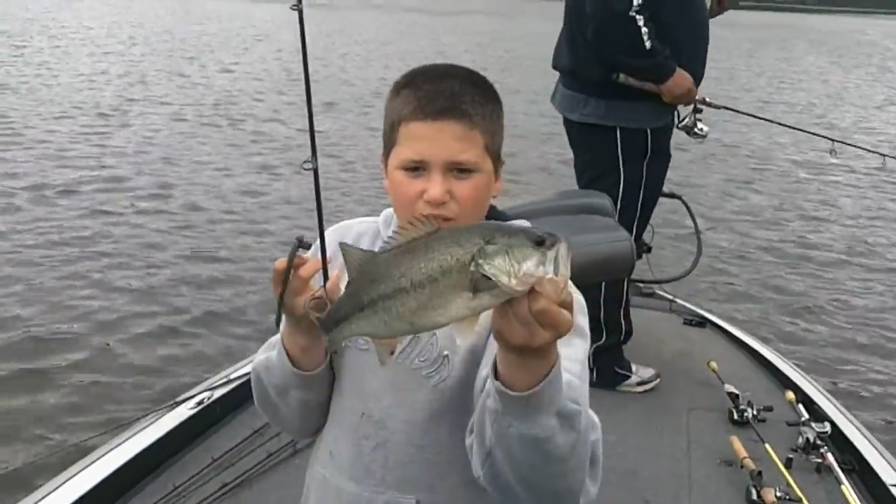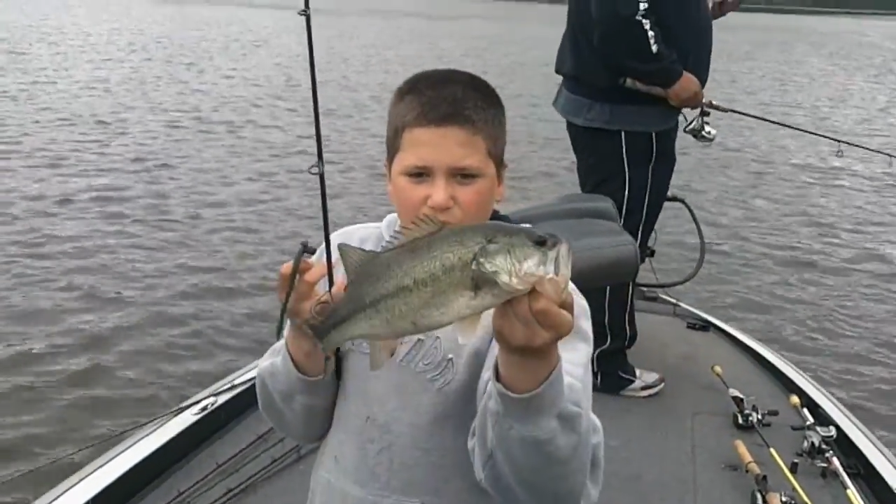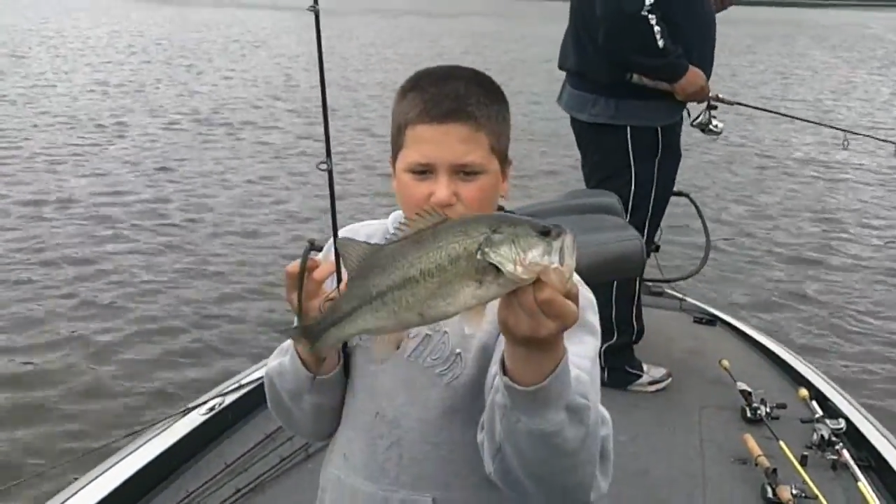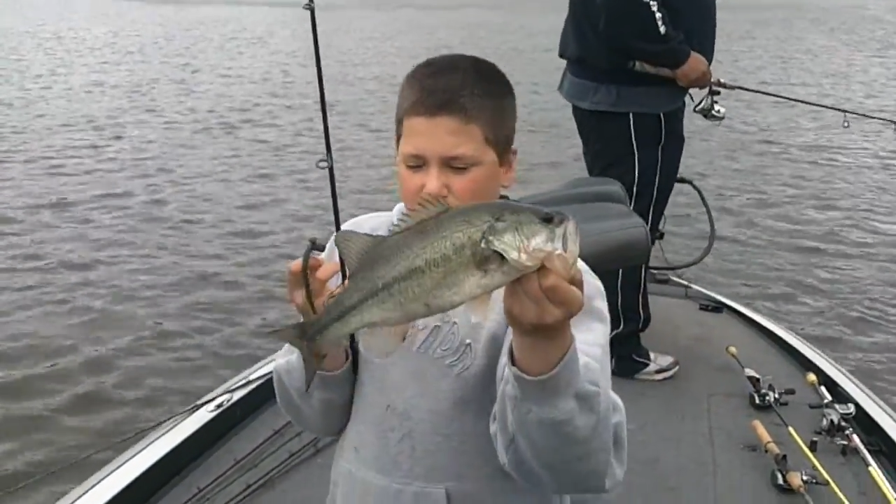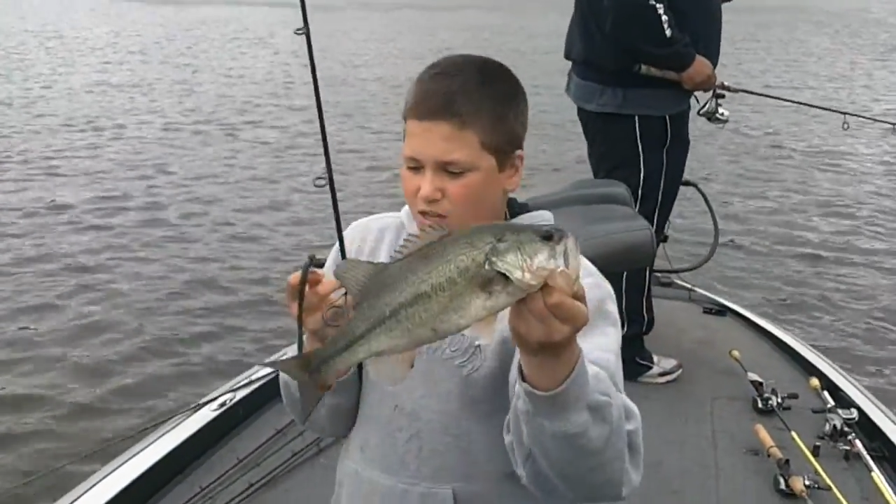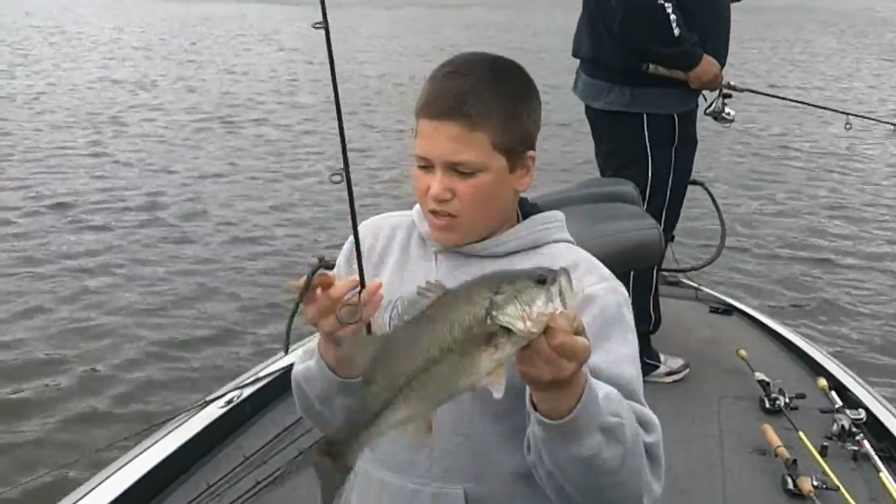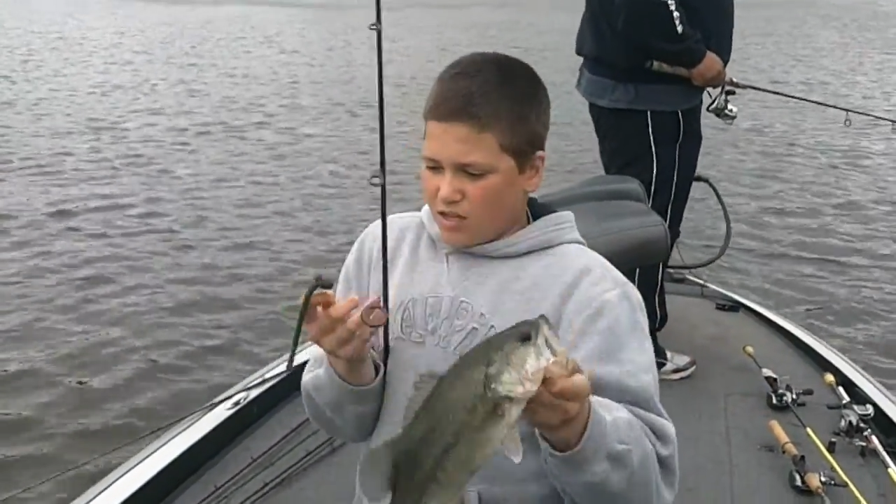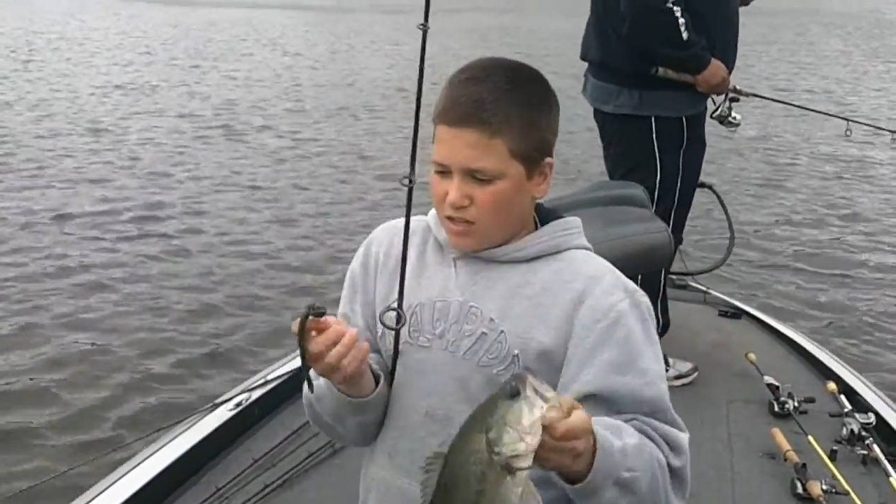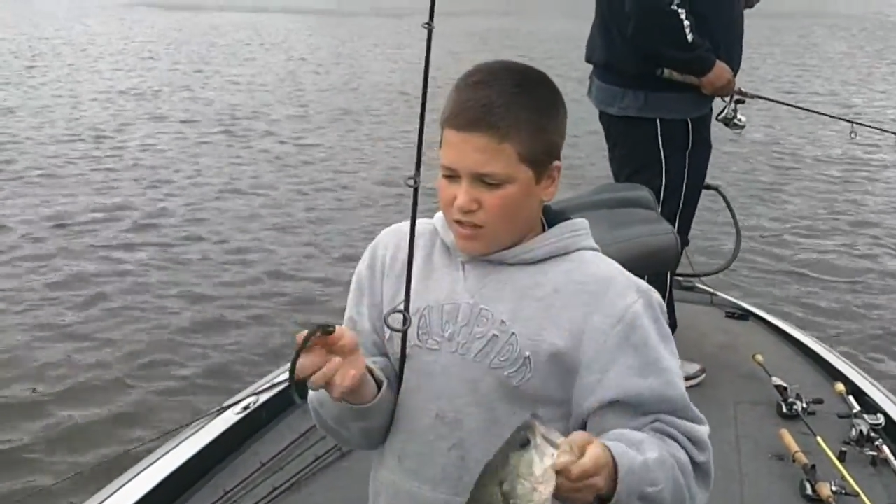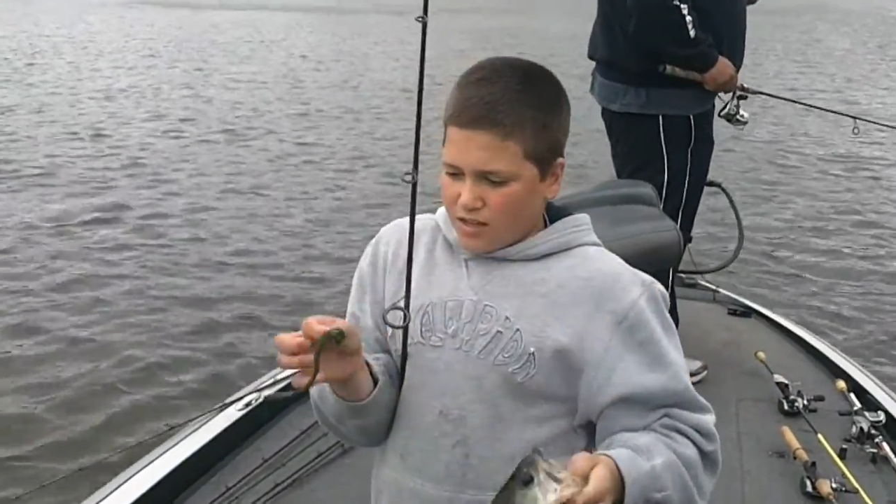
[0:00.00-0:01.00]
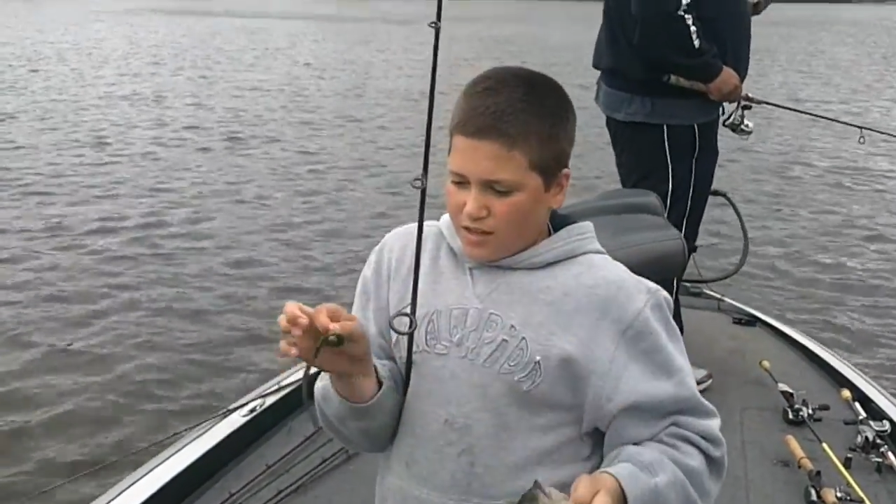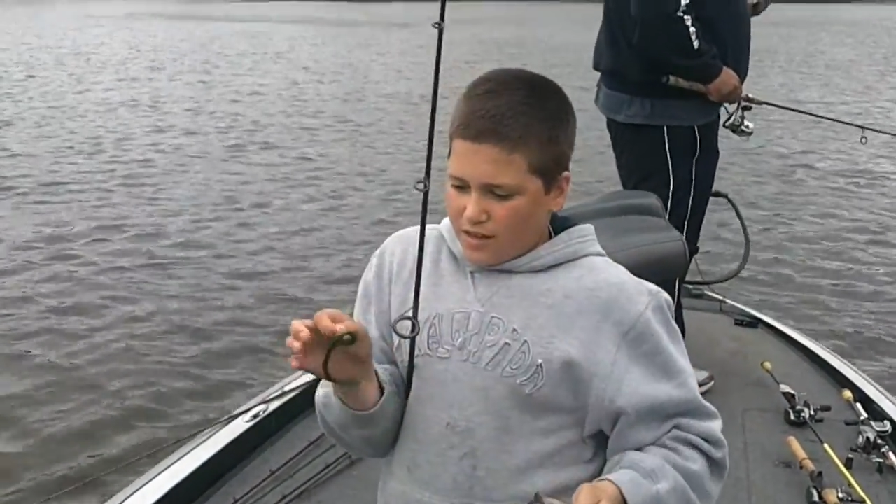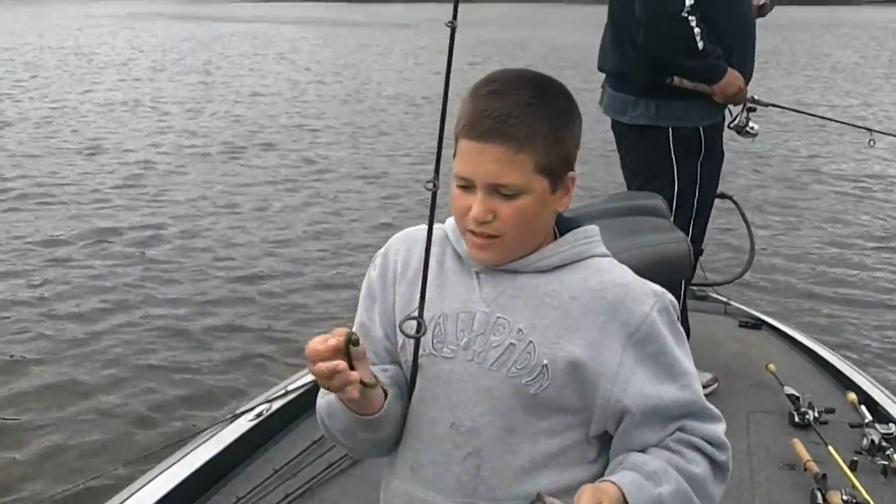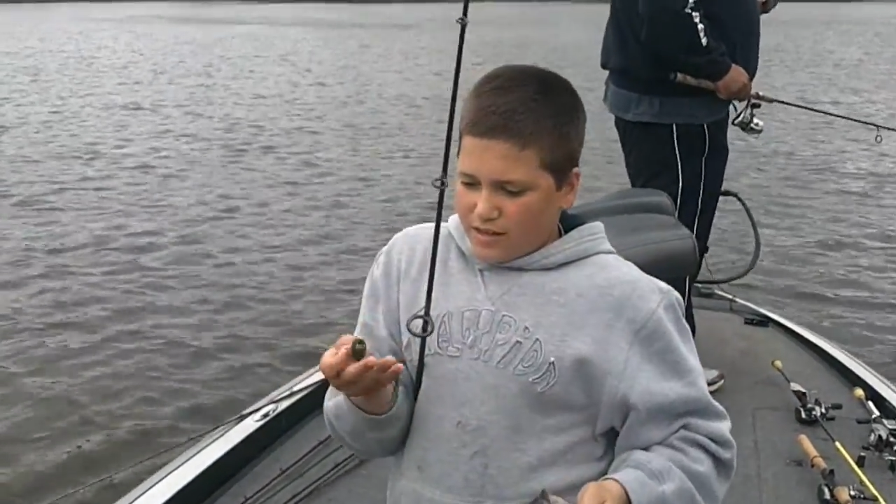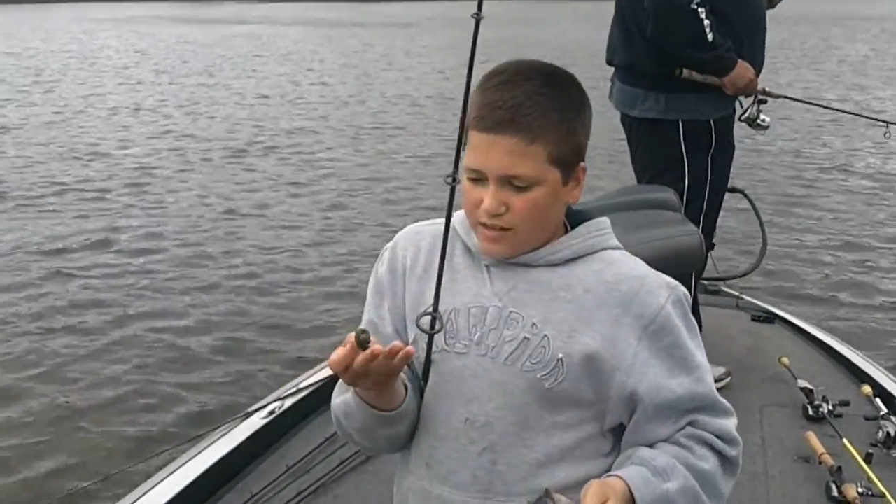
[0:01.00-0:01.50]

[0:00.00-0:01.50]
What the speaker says: Egypt on